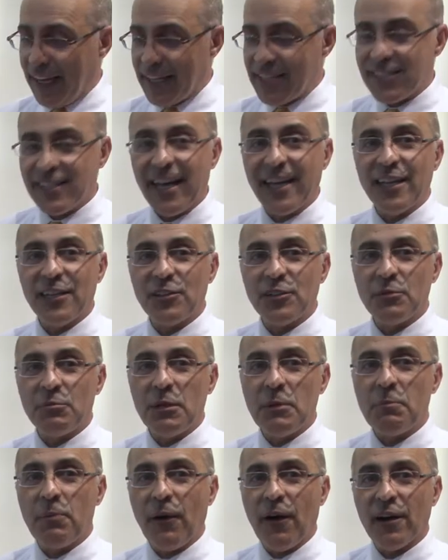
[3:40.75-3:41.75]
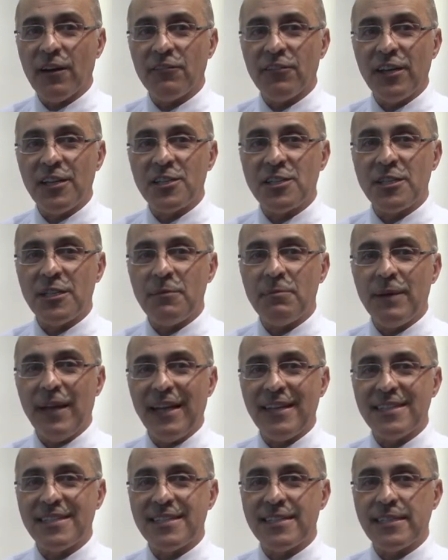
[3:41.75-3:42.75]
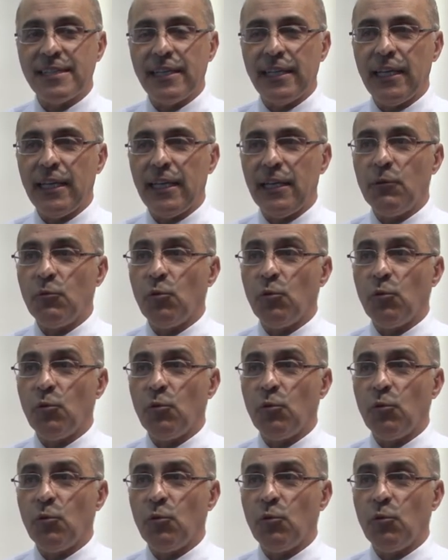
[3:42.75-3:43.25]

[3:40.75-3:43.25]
Excited to be part of T